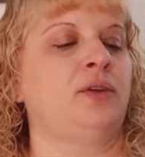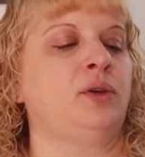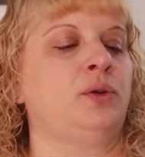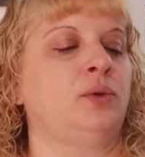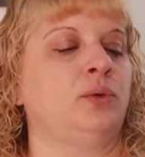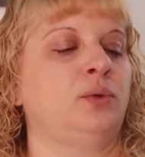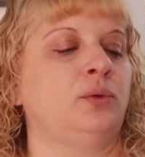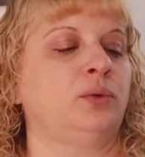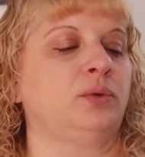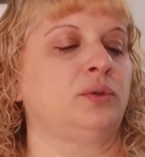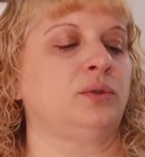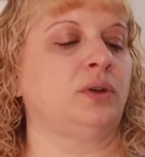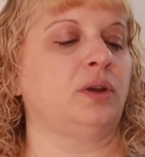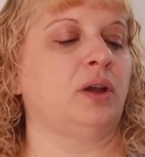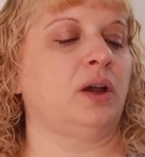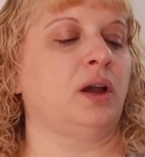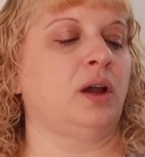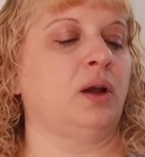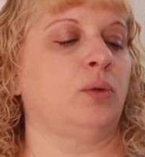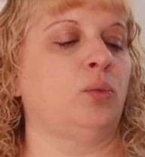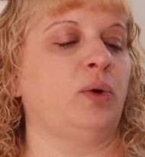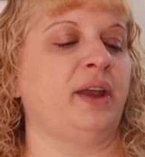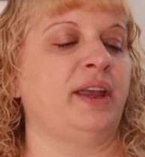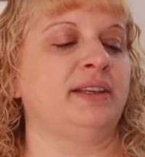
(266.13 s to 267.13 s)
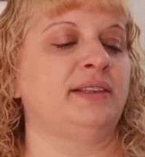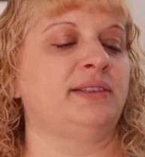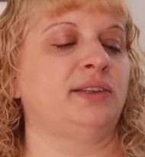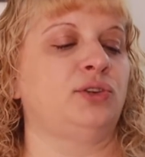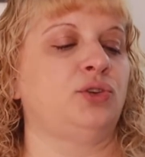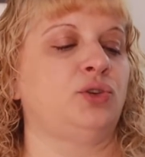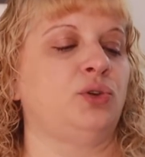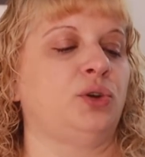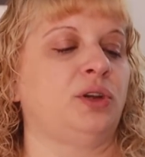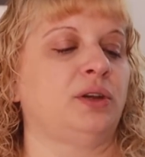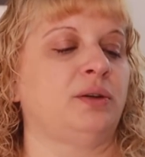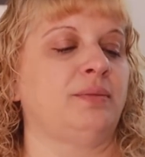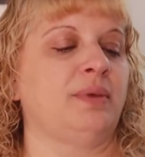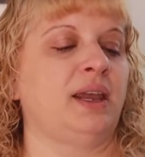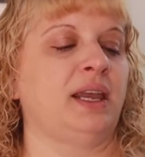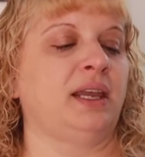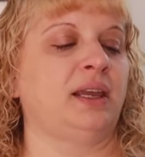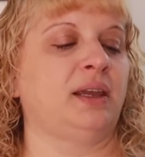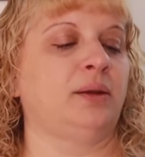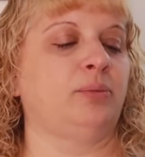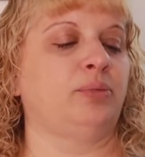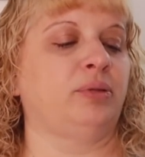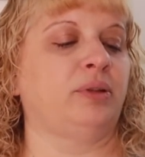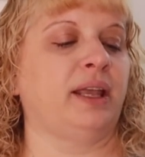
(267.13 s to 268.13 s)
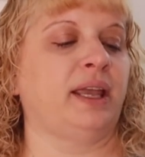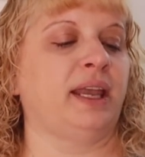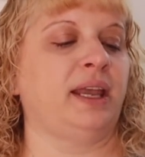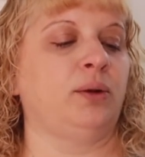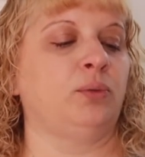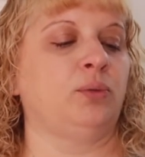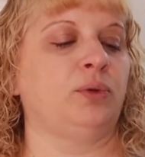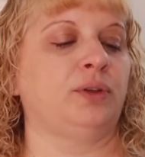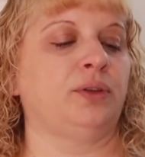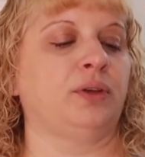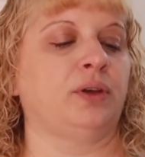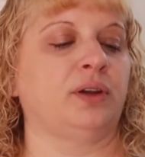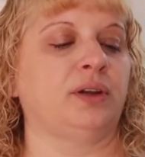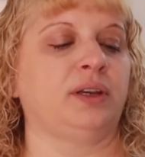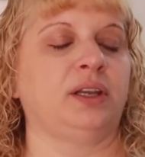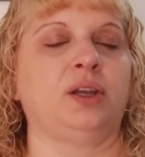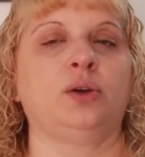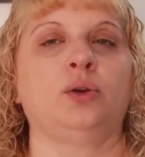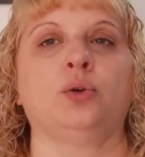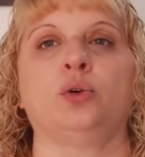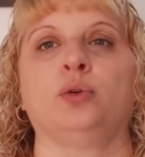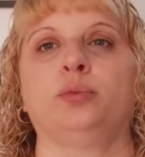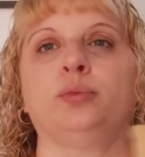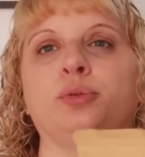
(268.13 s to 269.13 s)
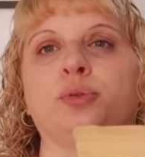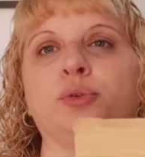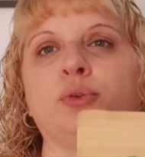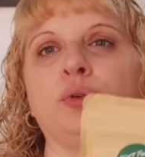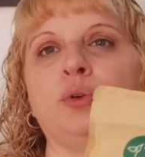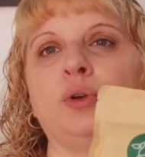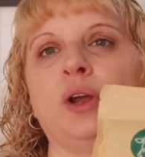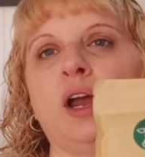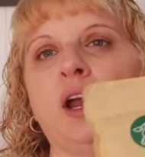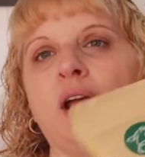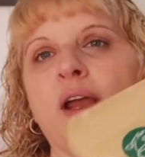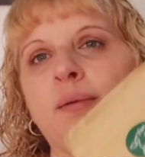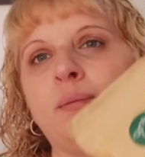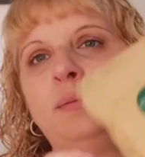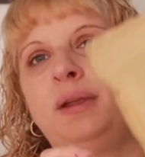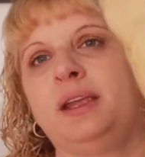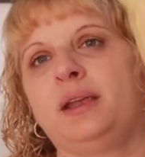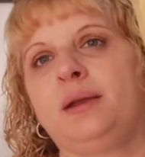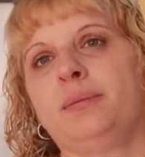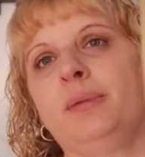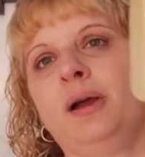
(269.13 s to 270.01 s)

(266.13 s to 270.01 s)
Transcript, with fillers: you ways that you can make it, plain, with honey, cold brewed. I make